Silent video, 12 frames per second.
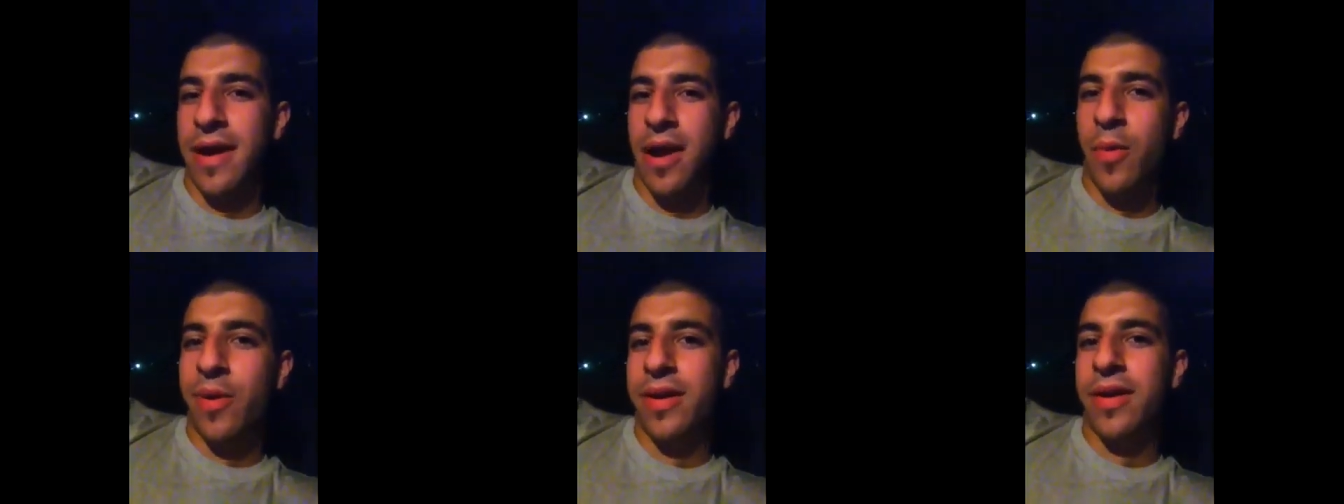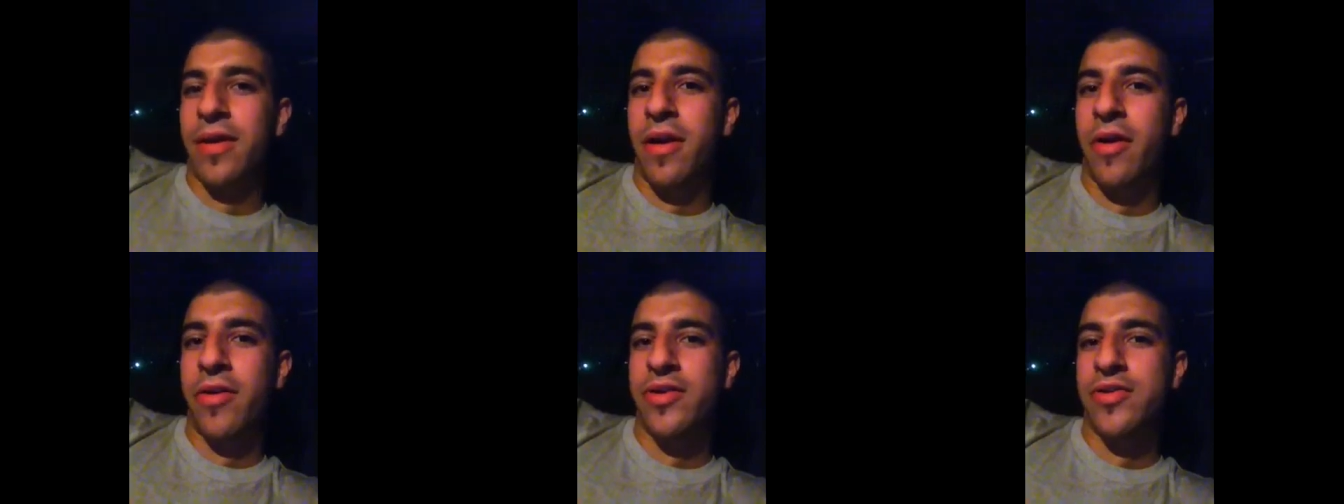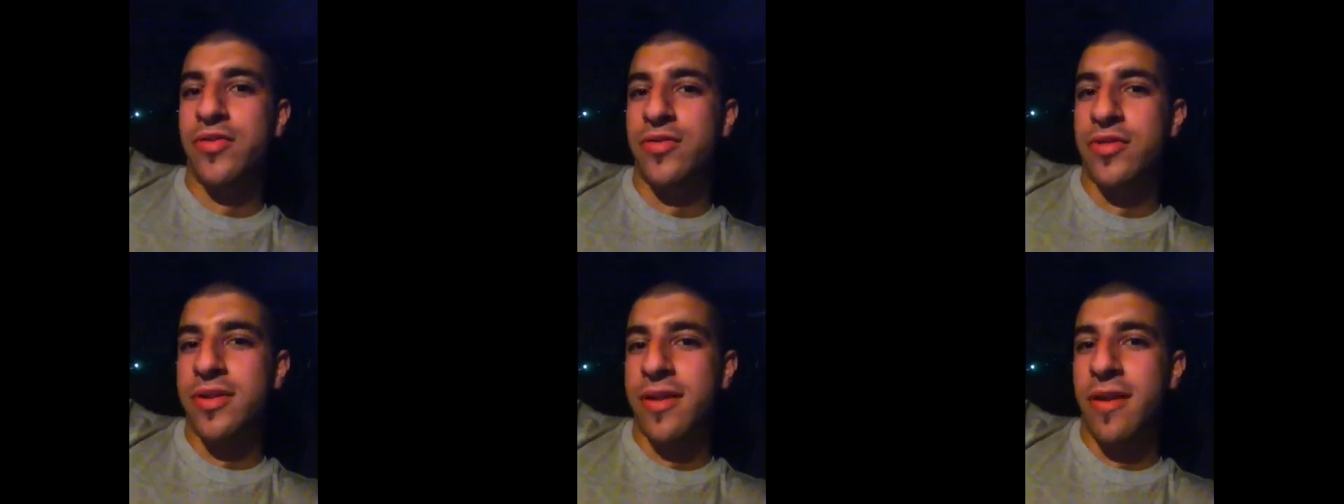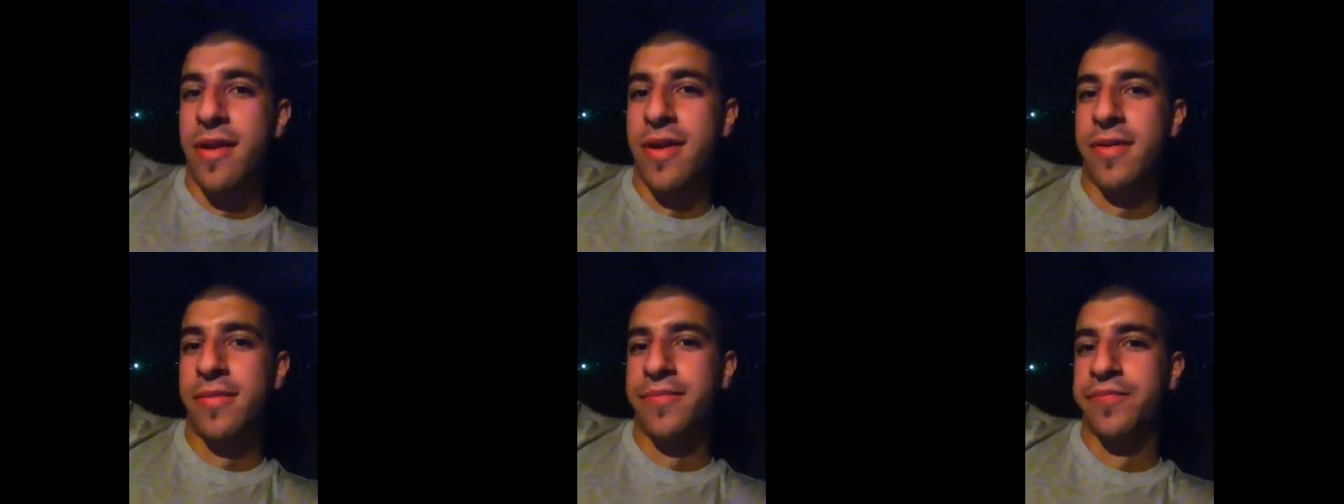And I want to encourage you tonight.